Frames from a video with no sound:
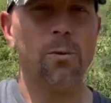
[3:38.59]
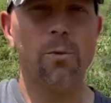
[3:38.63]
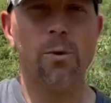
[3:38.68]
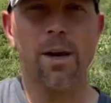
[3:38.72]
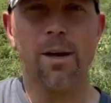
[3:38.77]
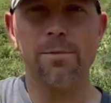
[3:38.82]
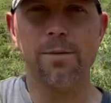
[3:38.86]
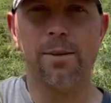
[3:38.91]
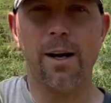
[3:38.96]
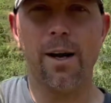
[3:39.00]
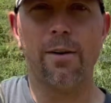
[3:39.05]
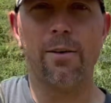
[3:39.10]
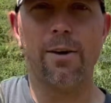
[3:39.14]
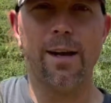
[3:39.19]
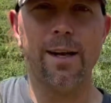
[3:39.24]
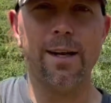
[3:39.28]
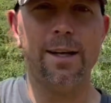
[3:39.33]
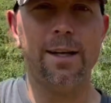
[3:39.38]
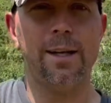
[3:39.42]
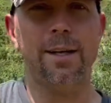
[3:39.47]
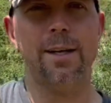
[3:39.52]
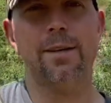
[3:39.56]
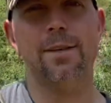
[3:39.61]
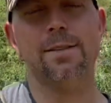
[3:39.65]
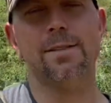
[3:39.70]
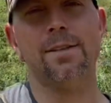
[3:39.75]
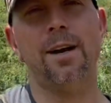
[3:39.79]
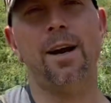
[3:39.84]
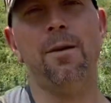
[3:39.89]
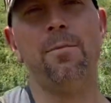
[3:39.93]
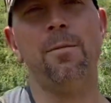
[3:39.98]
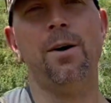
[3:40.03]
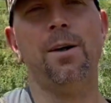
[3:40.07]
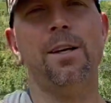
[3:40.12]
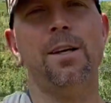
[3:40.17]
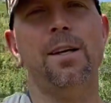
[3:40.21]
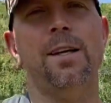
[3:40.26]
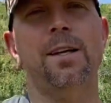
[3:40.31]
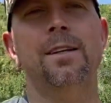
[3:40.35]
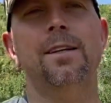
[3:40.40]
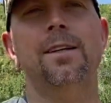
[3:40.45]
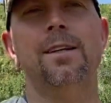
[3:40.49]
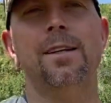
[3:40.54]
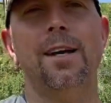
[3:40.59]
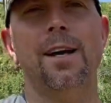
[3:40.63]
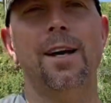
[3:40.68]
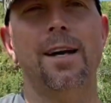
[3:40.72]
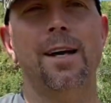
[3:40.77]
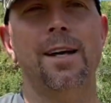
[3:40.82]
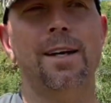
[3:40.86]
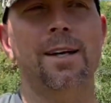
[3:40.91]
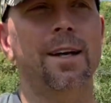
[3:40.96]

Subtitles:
what I've got right here is I'm on an incline